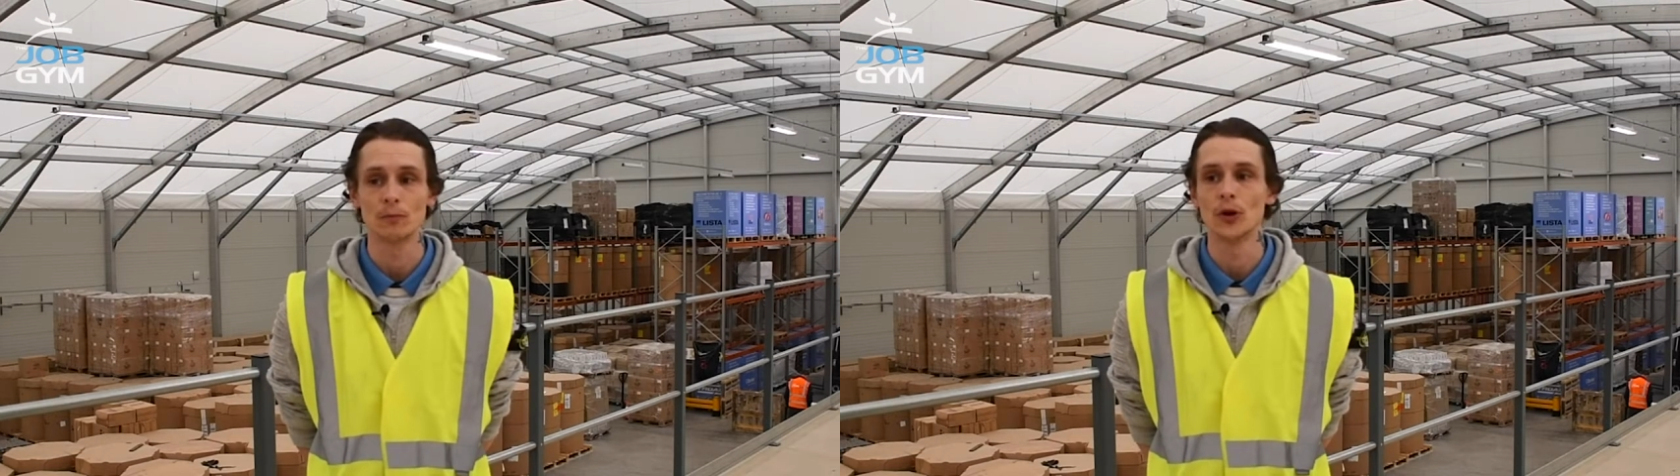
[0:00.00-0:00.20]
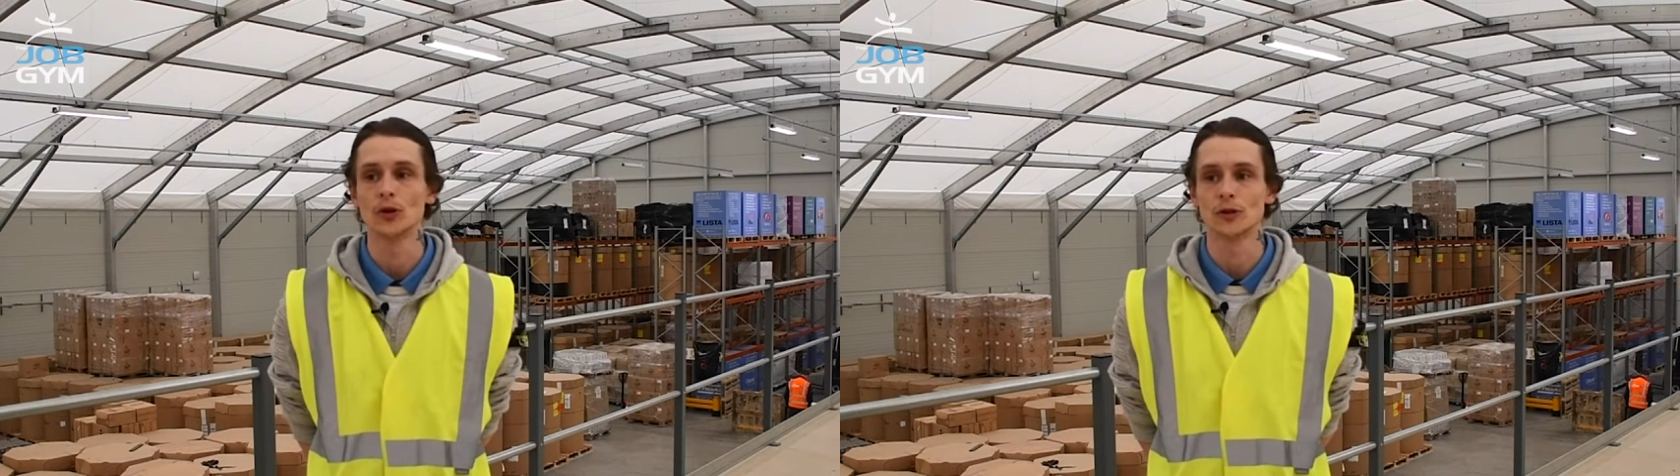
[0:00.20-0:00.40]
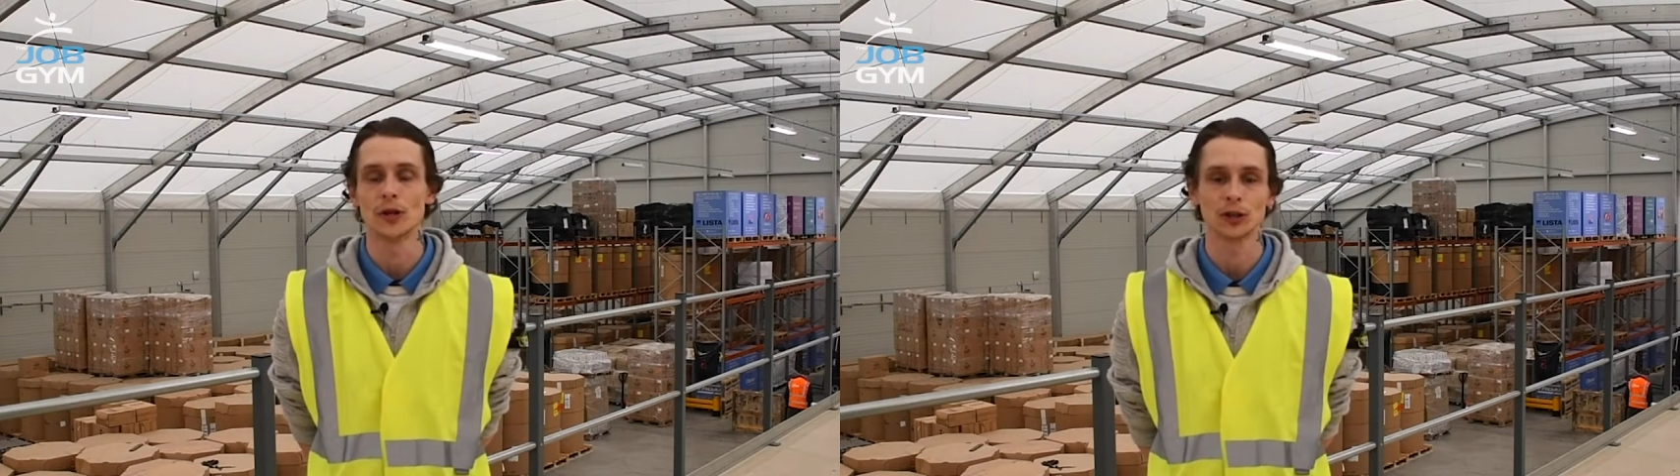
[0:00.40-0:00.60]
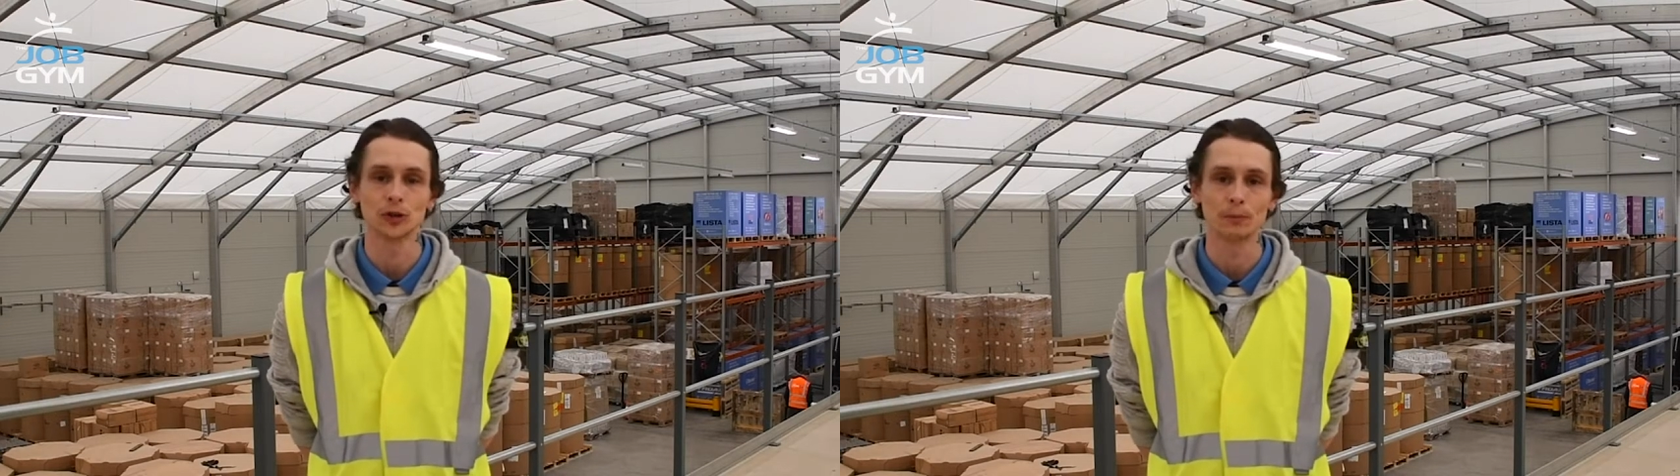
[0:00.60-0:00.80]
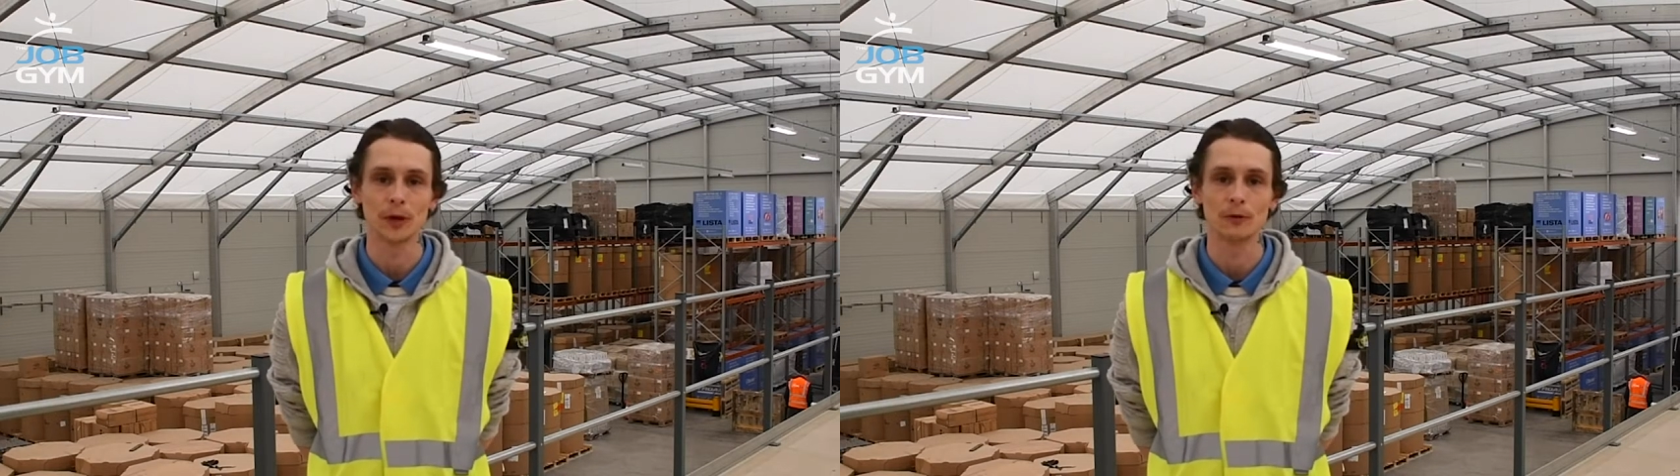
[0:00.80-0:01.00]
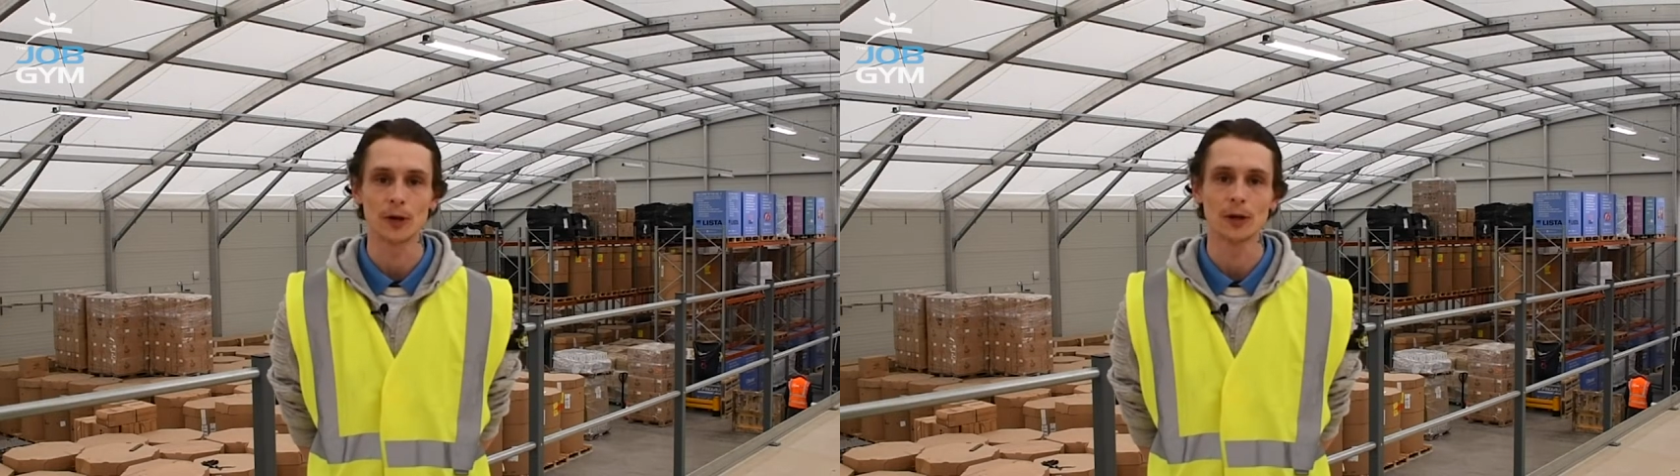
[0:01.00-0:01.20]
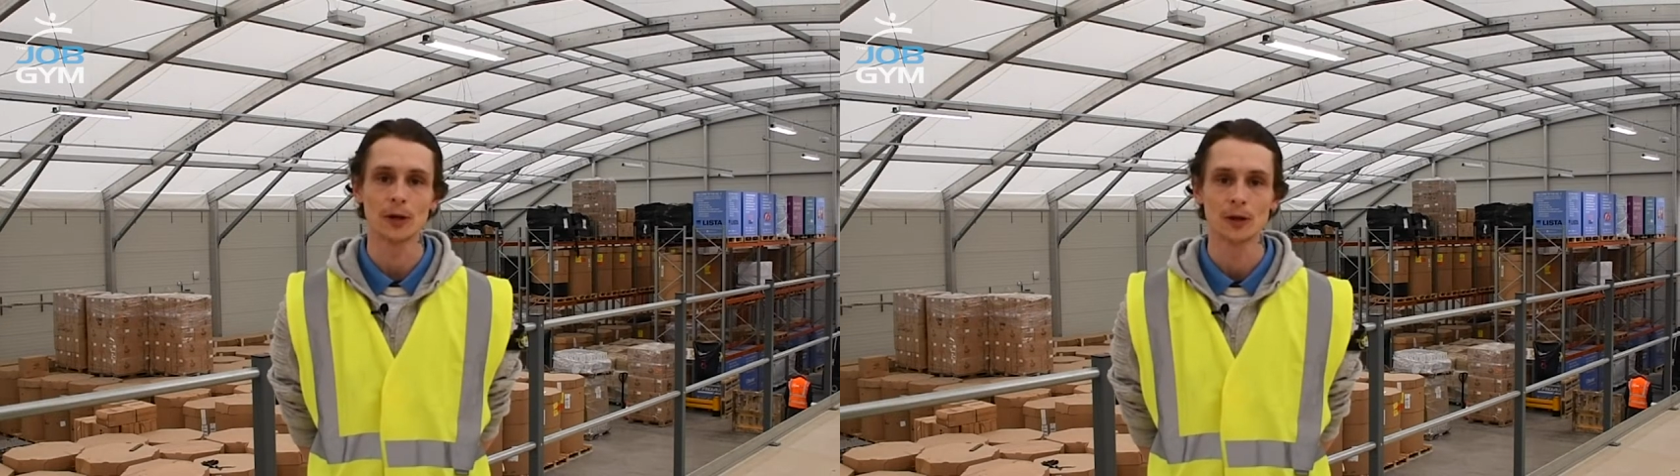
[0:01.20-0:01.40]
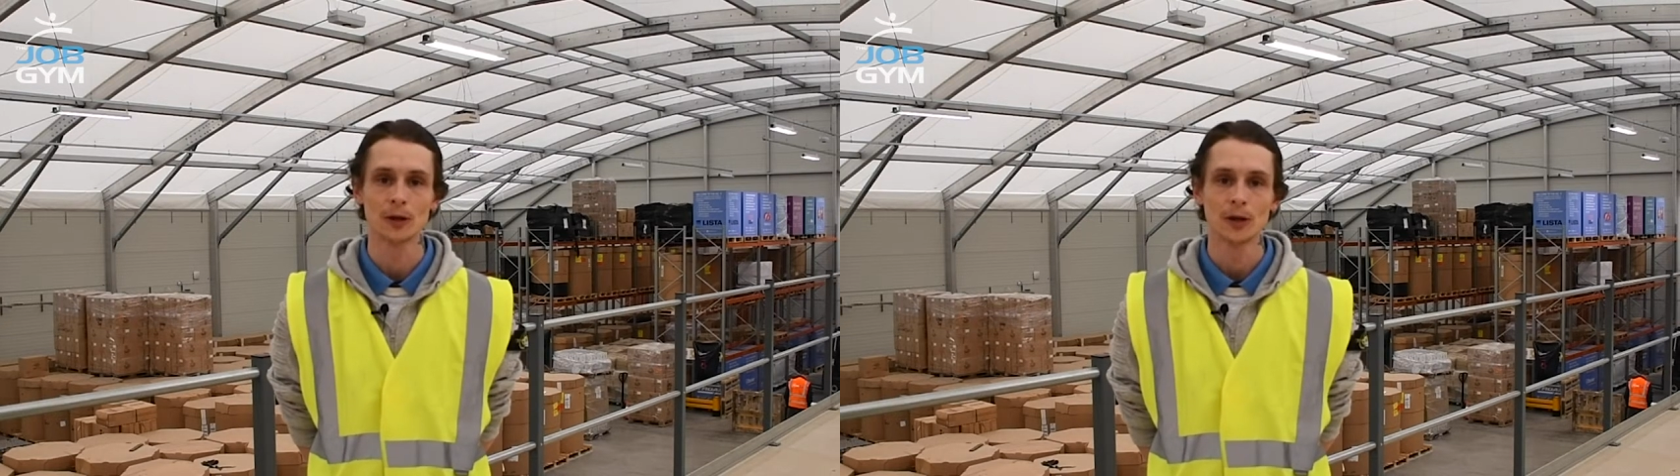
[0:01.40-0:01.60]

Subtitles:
person that I should be, really.